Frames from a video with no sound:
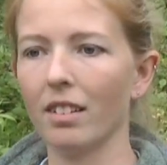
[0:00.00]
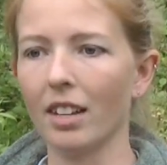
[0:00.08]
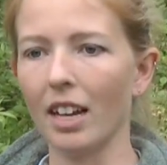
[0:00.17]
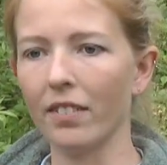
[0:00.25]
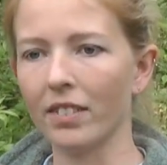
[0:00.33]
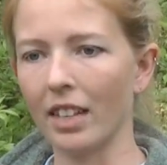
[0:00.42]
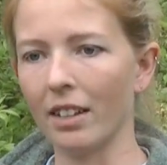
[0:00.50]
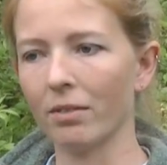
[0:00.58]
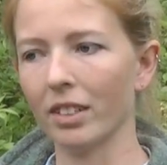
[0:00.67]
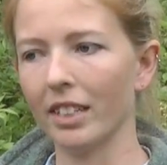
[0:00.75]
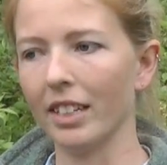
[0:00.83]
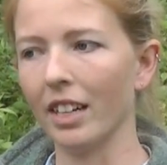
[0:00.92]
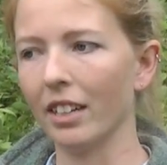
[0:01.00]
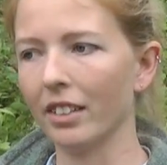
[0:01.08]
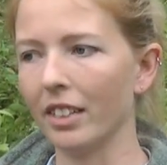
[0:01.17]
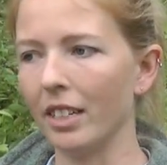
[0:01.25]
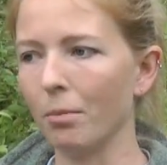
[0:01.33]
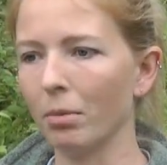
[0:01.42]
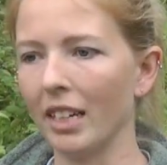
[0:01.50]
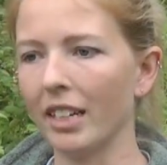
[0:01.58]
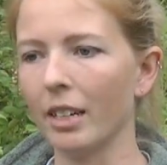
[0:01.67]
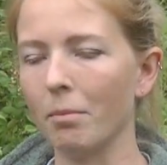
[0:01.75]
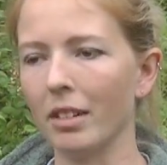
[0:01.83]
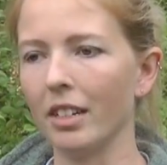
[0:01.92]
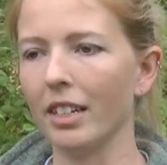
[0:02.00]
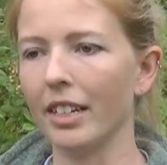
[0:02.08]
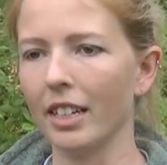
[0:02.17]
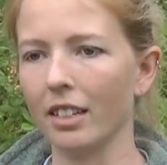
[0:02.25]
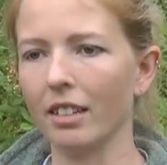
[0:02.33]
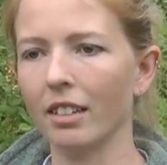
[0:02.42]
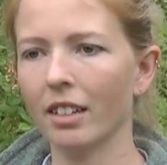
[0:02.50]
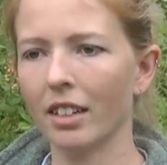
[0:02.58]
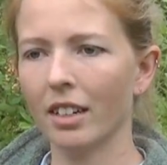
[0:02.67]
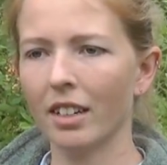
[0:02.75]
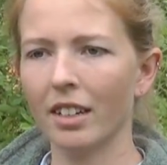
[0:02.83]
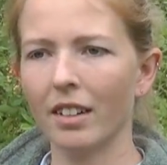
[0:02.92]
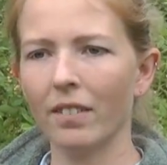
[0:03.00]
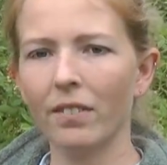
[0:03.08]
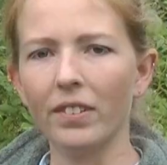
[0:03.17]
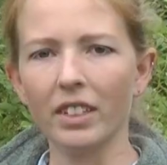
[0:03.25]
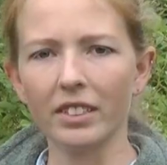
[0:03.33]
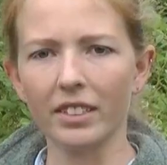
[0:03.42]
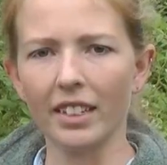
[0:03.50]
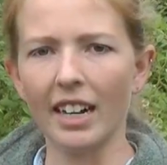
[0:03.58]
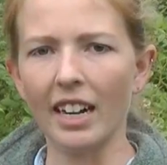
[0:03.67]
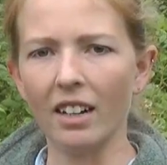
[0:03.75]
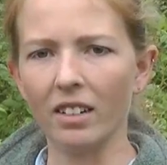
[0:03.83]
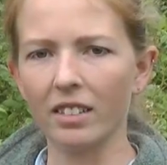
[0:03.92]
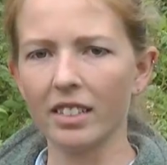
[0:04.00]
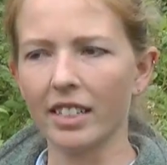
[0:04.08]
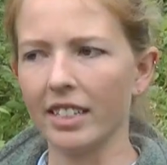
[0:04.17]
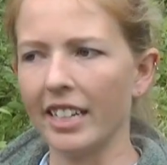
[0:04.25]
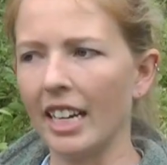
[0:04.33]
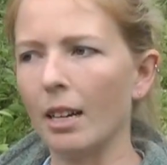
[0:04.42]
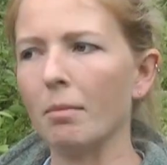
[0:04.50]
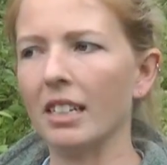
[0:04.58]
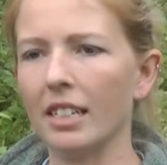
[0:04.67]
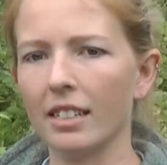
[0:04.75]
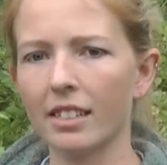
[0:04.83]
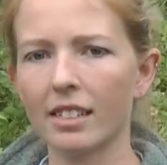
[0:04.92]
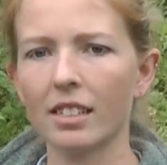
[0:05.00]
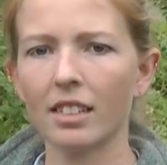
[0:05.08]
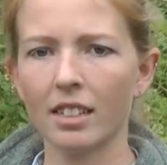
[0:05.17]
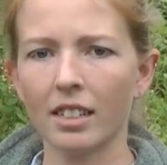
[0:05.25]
Having that really healthy plant community can filter out contaminants,